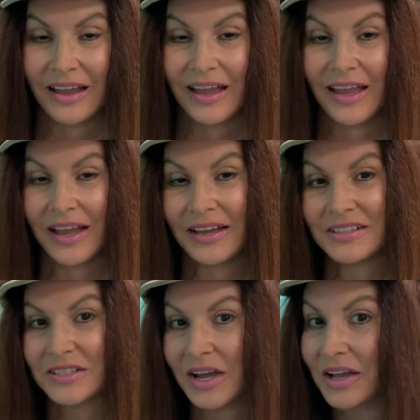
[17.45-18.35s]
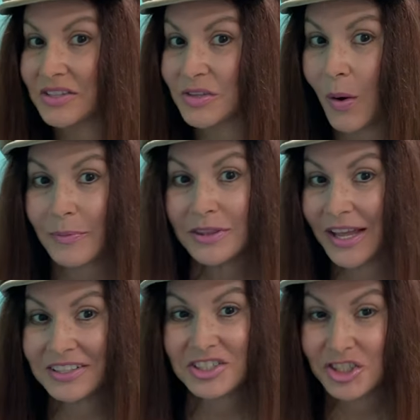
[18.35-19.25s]
And so I would
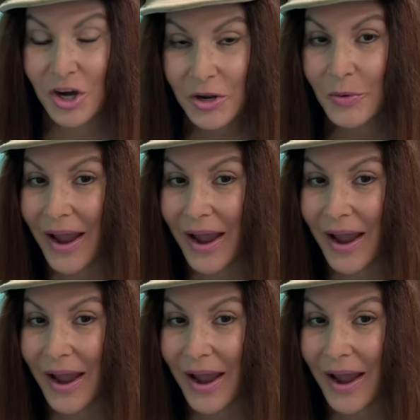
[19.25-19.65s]
like to show you,